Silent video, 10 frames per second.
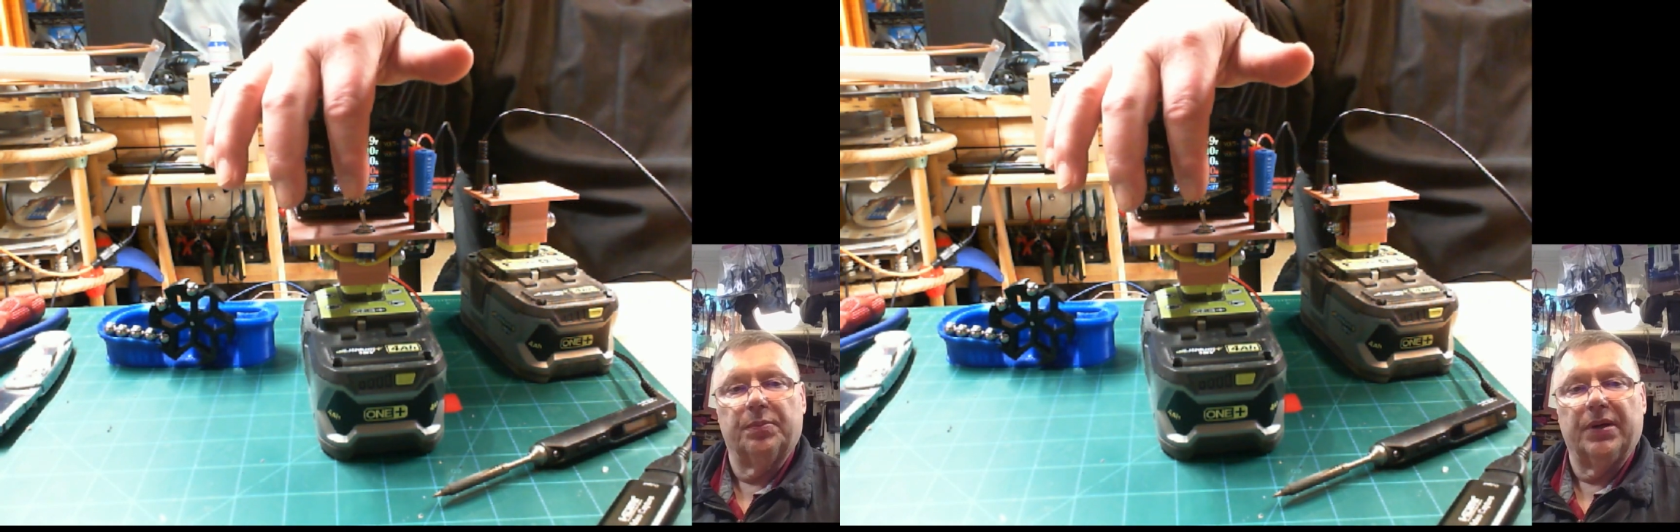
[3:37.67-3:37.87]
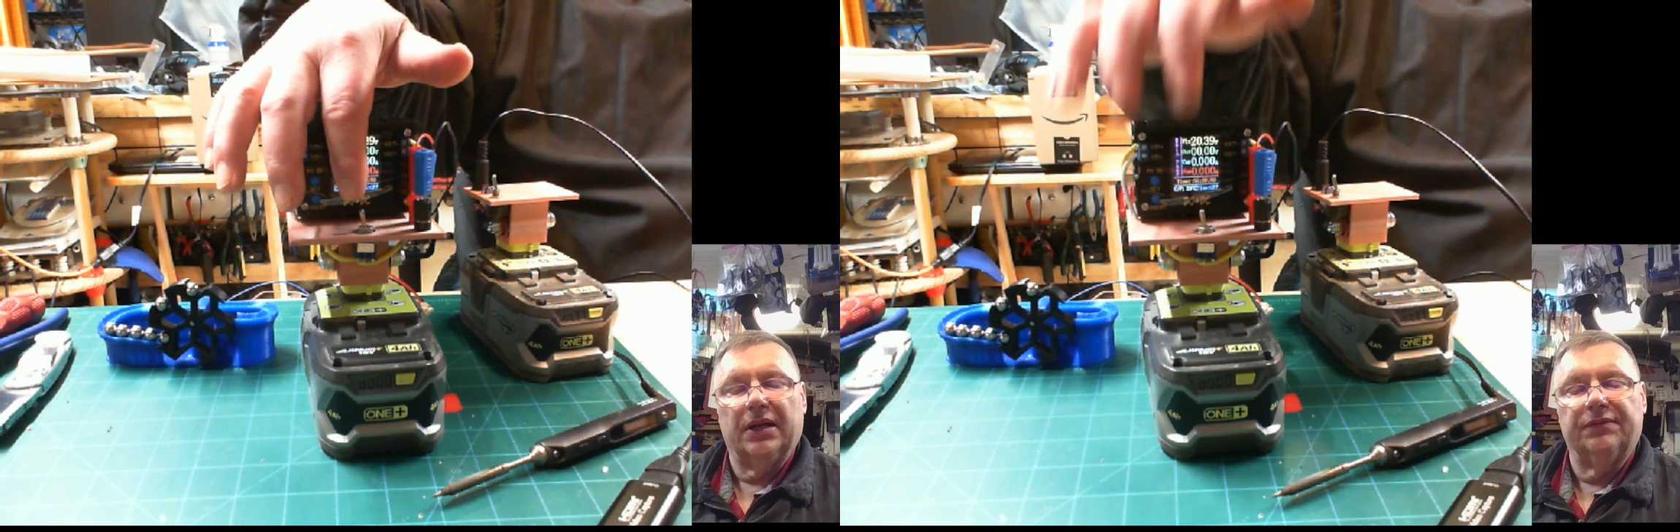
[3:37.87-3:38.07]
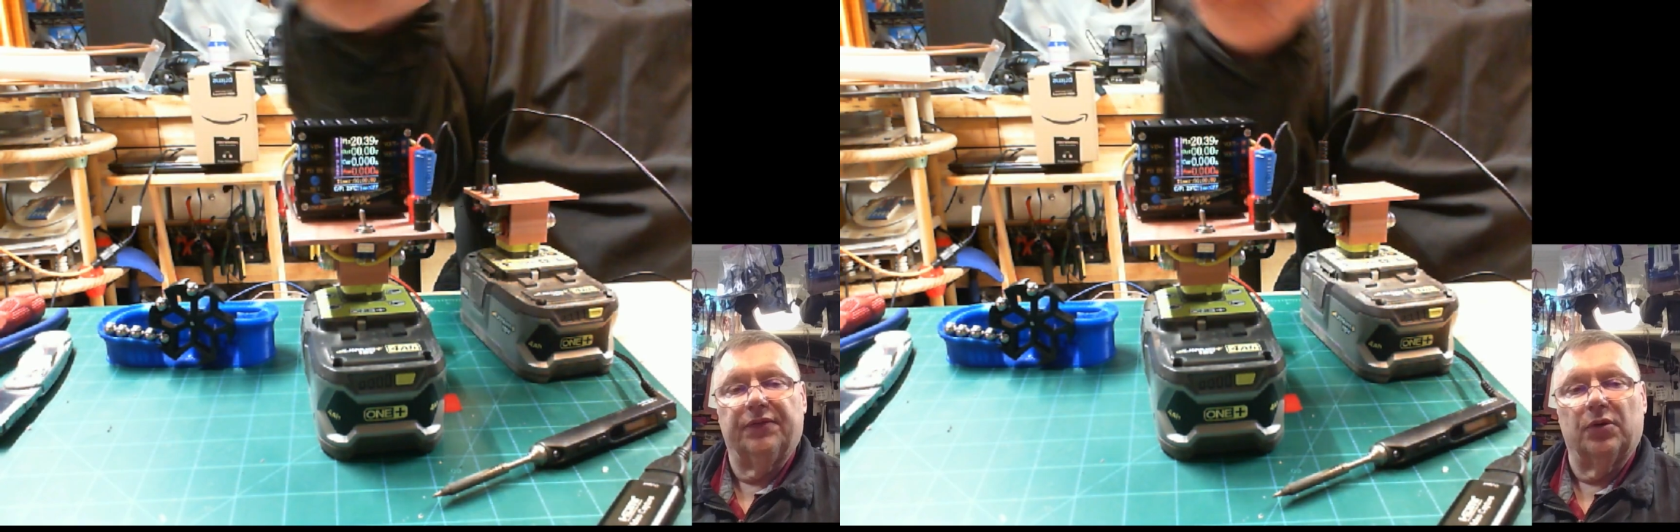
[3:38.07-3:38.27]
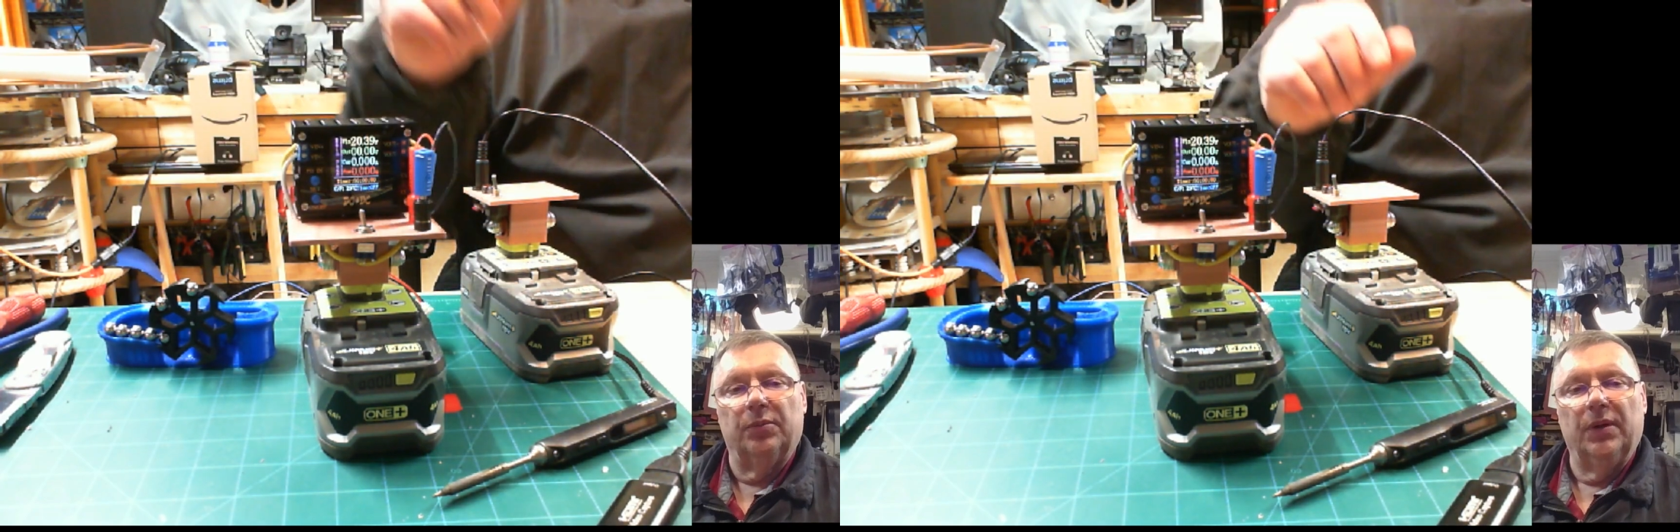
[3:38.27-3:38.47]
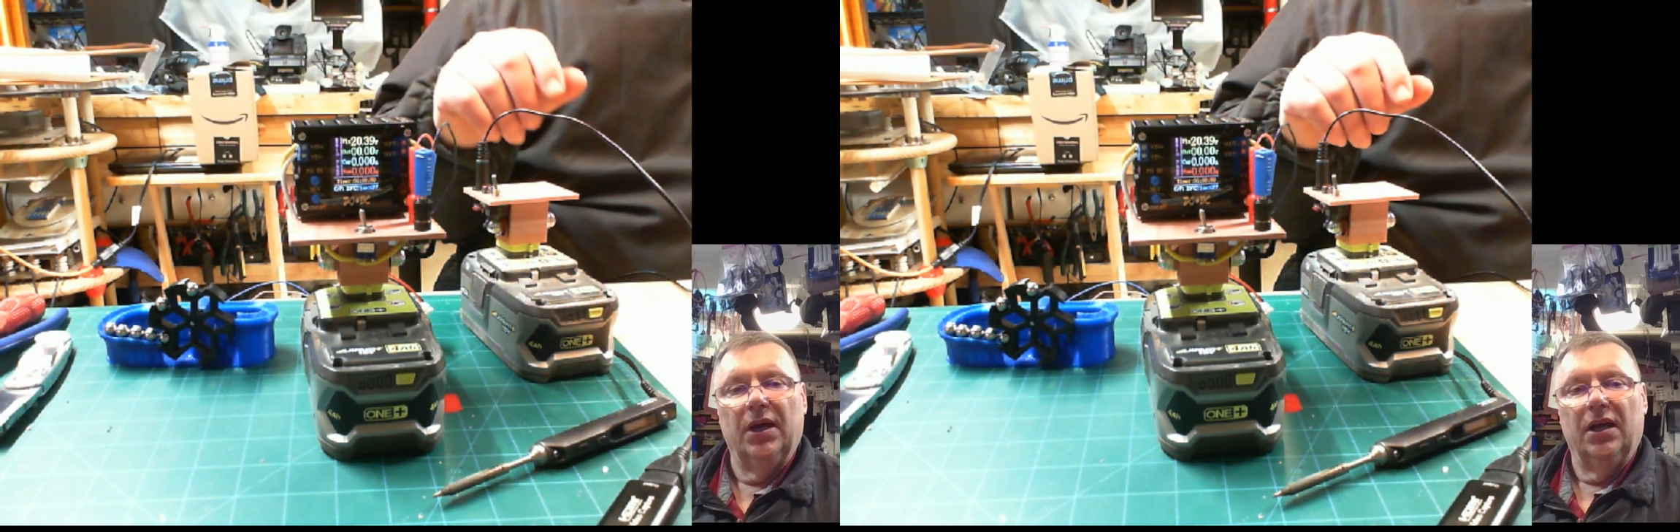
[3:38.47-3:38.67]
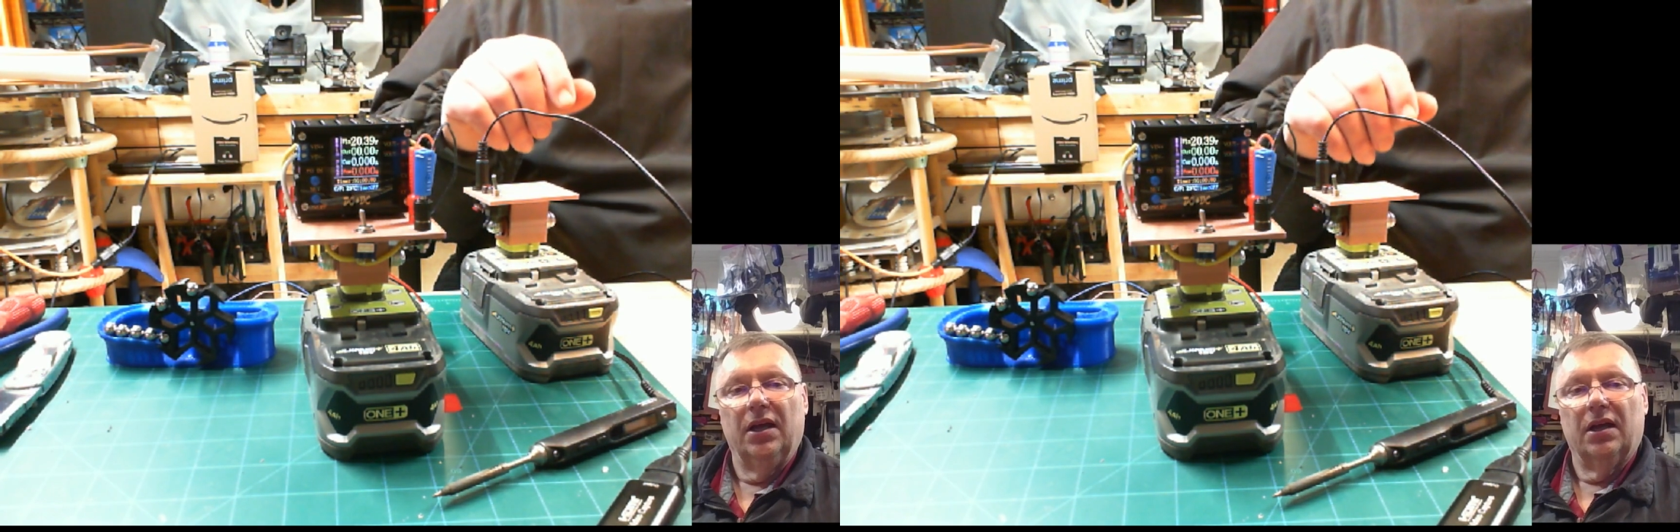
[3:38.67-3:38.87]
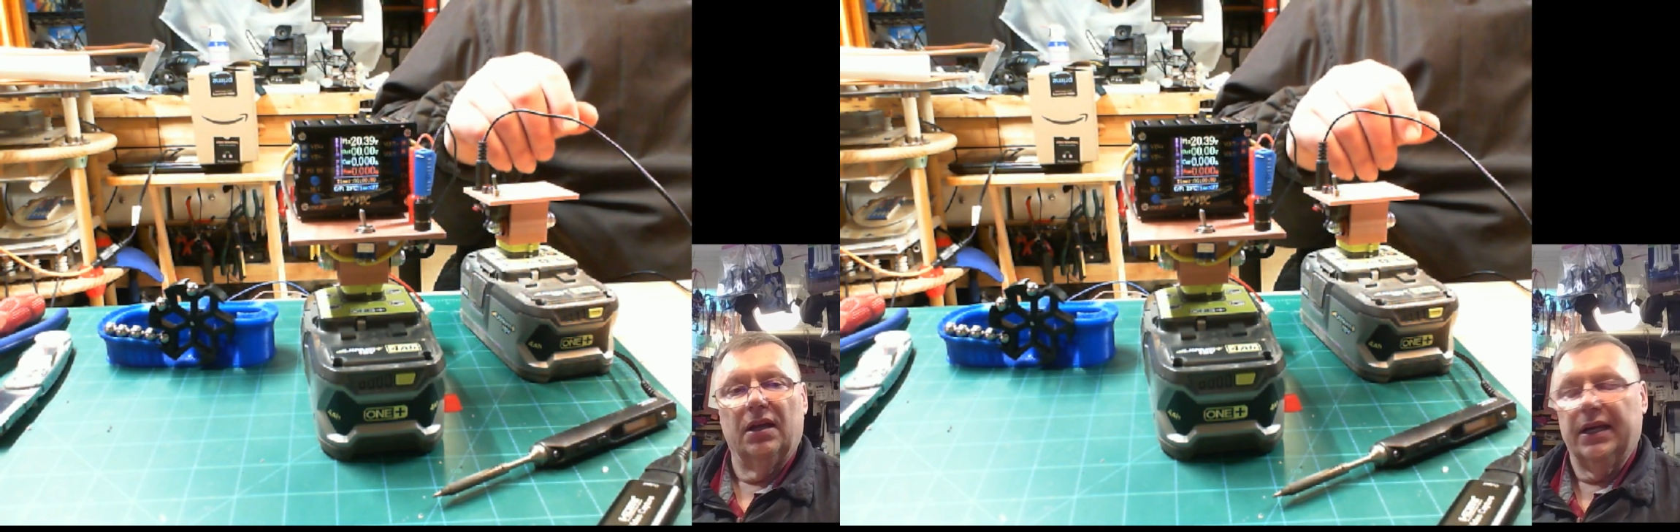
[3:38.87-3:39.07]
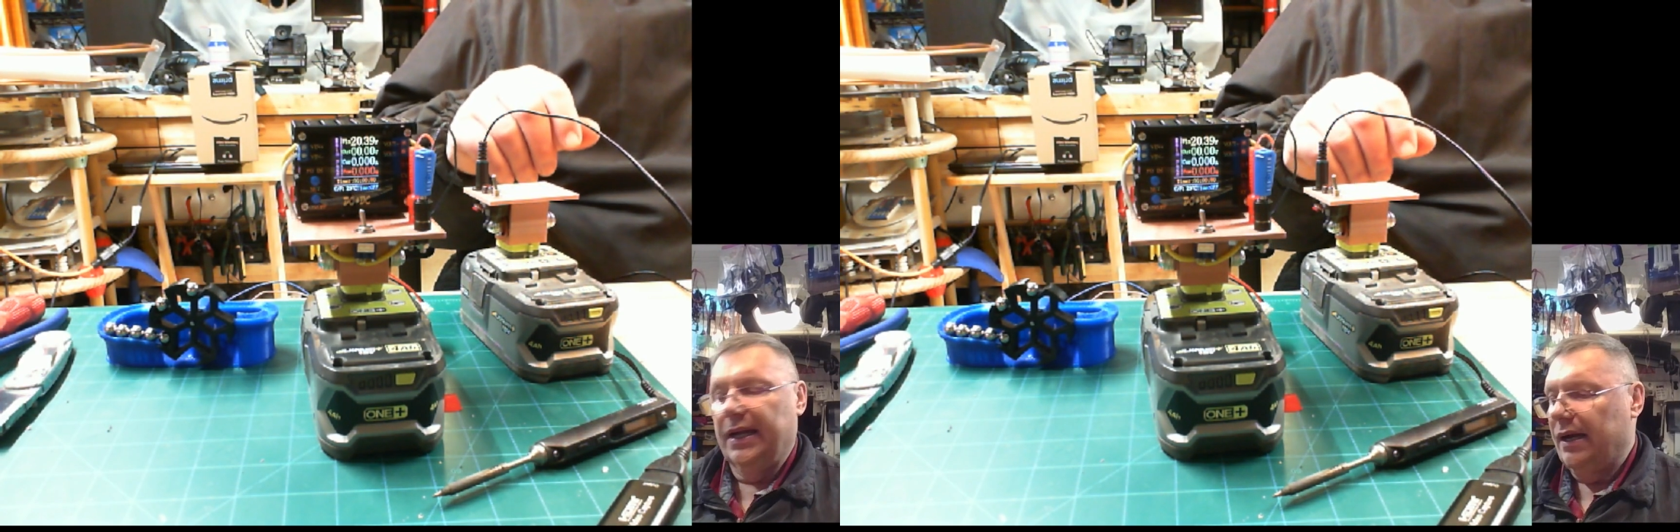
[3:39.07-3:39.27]
platform
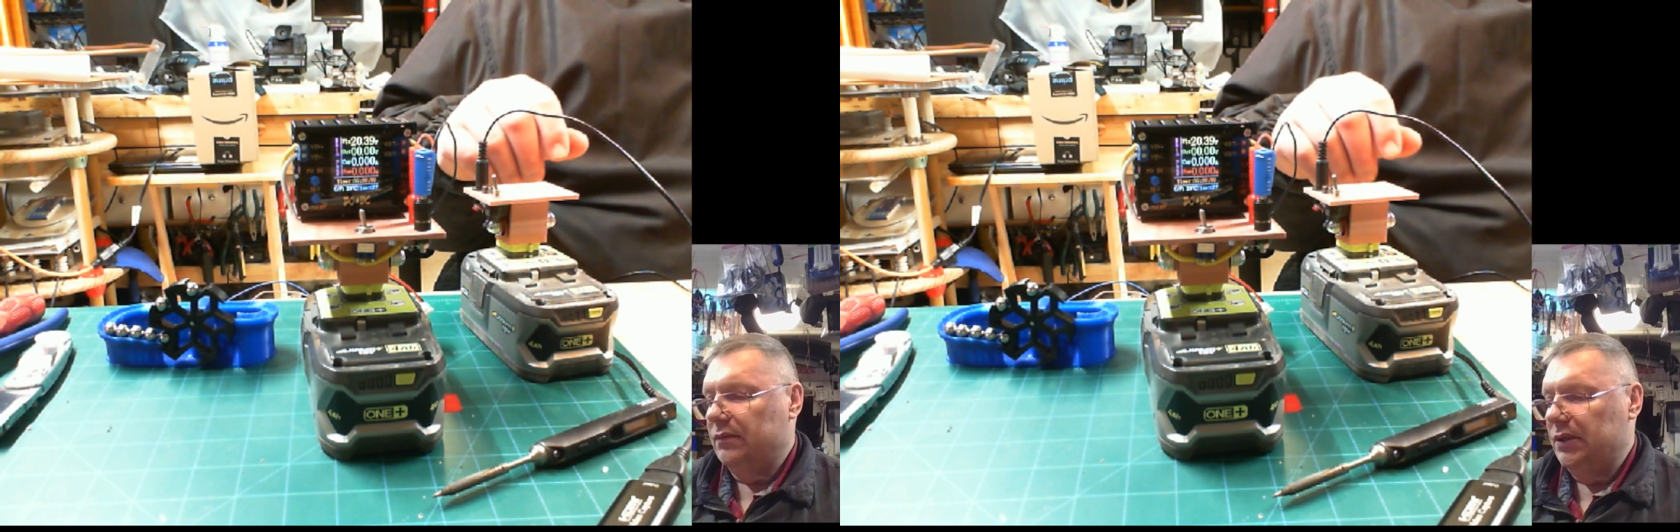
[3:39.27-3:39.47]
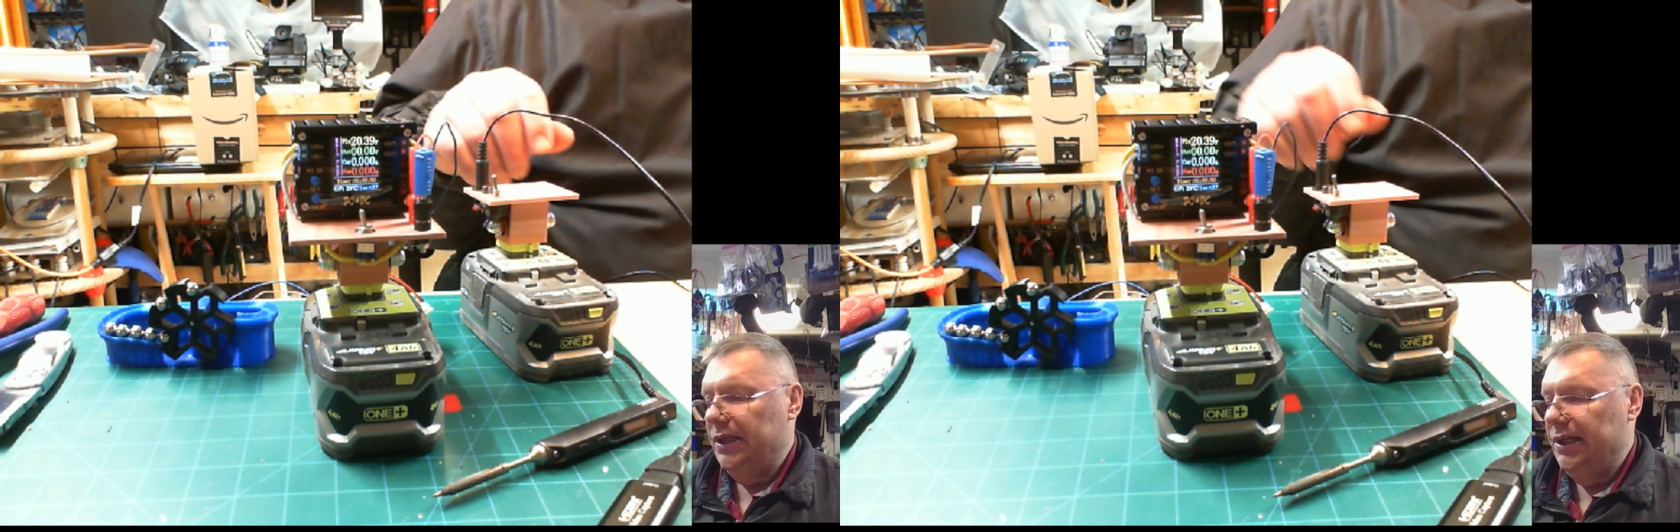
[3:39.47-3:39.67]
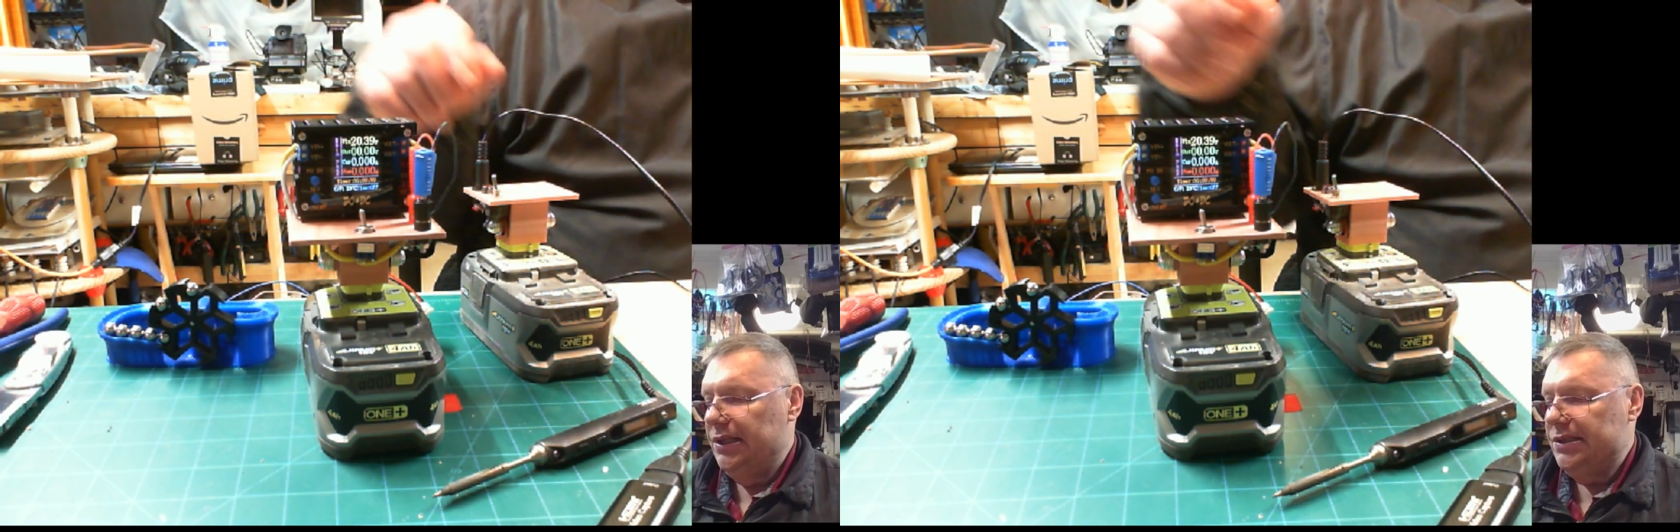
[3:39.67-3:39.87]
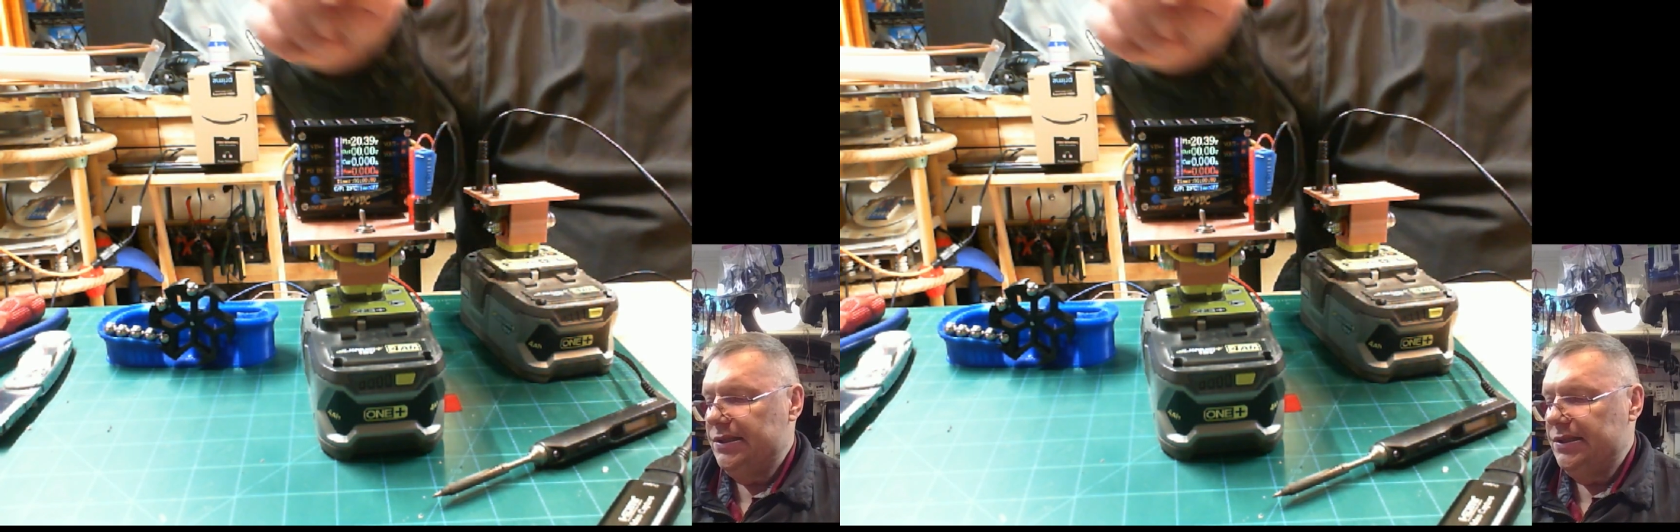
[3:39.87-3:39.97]
like that one is.